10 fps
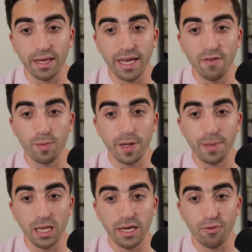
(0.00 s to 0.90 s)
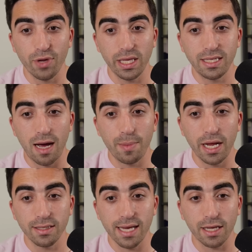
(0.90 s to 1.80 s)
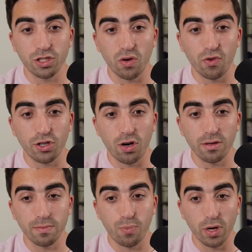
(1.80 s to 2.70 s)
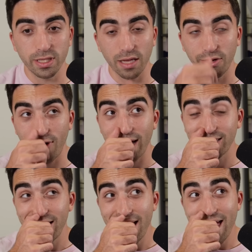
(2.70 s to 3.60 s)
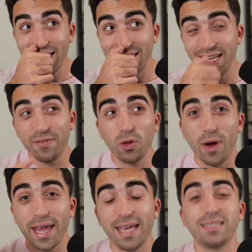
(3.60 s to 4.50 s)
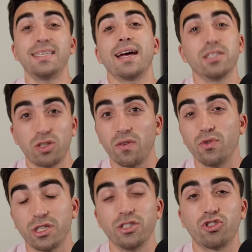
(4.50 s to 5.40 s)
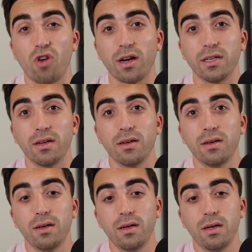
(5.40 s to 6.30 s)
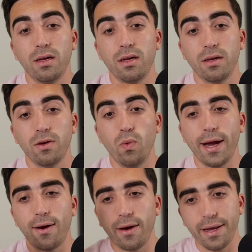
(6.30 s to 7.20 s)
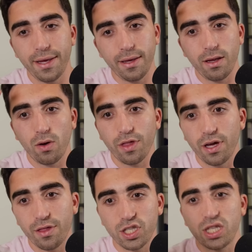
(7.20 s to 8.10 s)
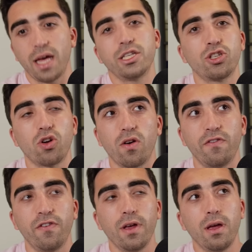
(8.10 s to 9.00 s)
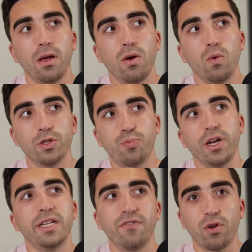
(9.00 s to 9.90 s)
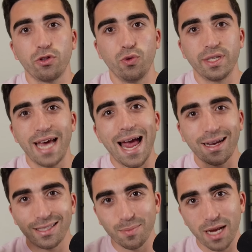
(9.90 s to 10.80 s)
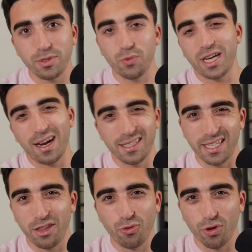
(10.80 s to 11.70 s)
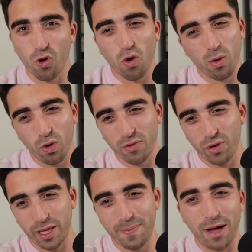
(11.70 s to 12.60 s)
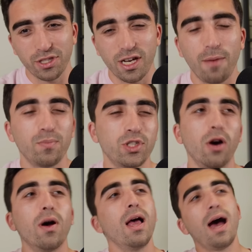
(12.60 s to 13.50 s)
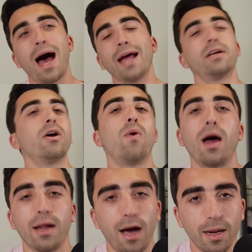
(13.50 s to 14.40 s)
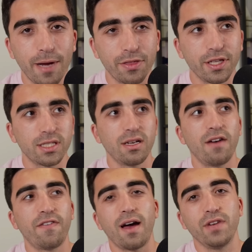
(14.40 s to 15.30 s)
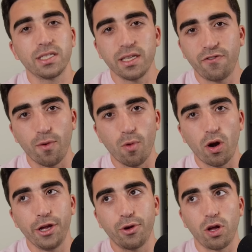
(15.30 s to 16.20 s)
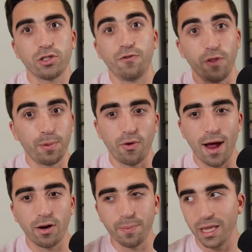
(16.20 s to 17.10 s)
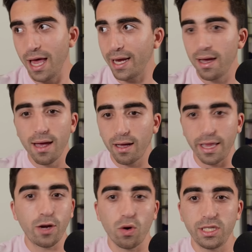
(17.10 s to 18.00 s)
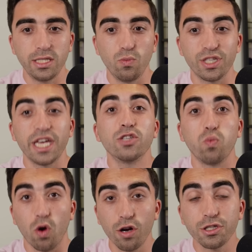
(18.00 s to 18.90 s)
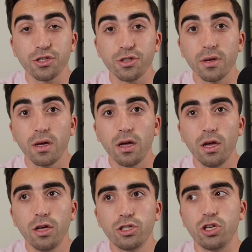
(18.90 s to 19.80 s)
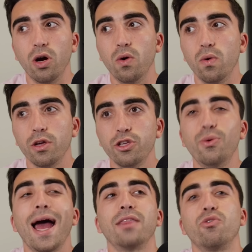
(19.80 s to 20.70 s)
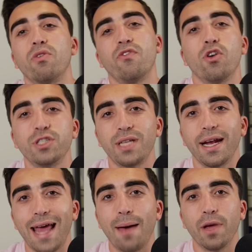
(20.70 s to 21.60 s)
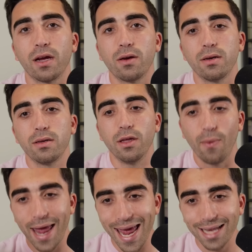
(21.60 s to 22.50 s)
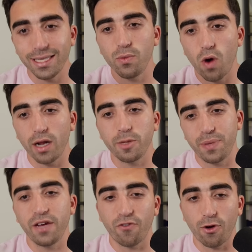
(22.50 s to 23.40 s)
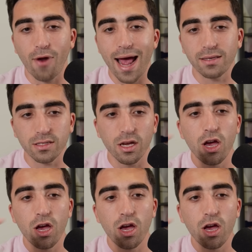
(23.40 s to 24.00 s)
Gave him the ability to really dominate second serve return points on the grass. And then even the way his second serve was constructed, where the slice serve was pretty difficult to attack because sometimes it would kind of skid through the court, wouldn't really bounce up. So I could go on and on about this stuff. Obviously, for Murray, you could also flip it around and be like, clay court season was his worst. So you had the reverse dynamic. You know, Andy wanted to peak for grass.